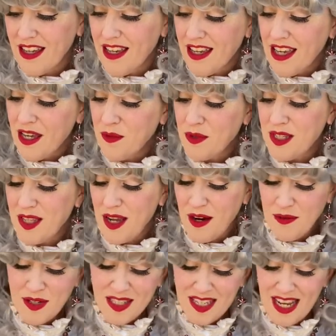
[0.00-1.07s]
He was there
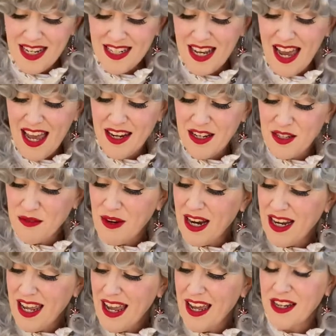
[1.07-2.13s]
with Santa at his right
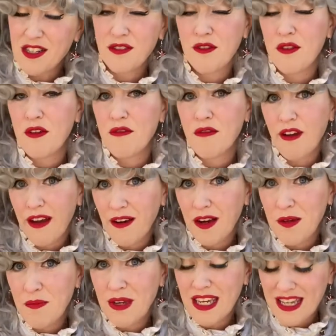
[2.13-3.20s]
hand from the very
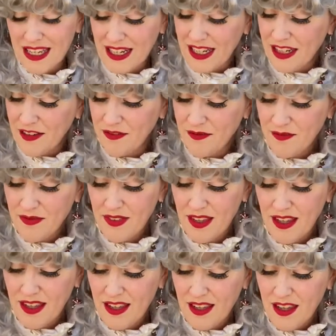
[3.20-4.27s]
beginning.
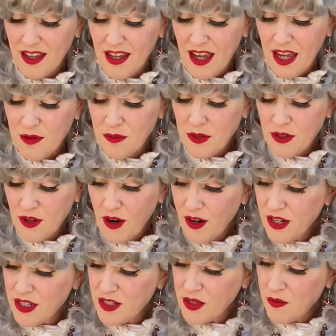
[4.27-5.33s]
And Bernard
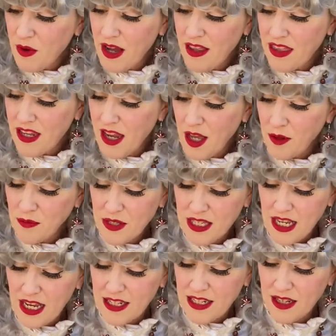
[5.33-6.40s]
is the one that helped
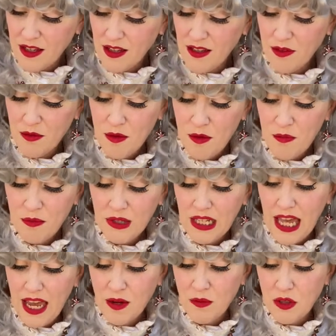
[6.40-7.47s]
Santa
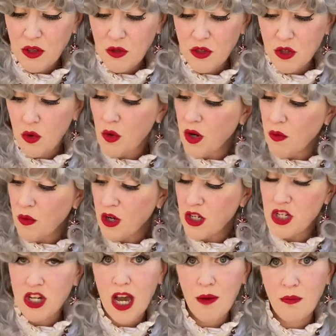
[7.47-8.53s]
plan what the toy
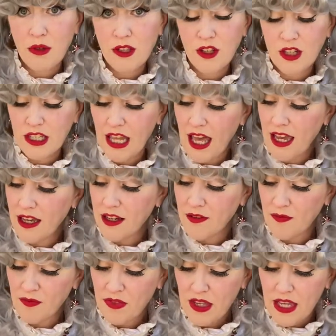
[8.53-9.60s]
workshop would look like,
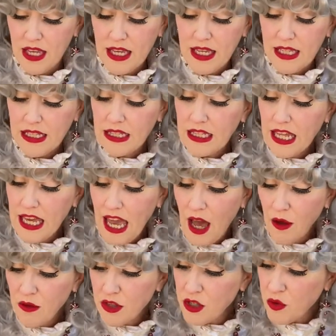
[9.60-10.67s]
lay
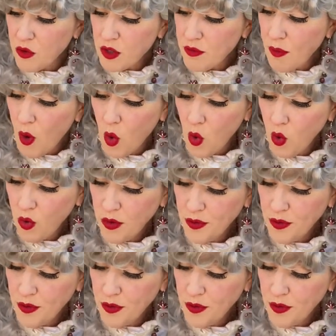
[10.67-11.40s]
out the North Pole,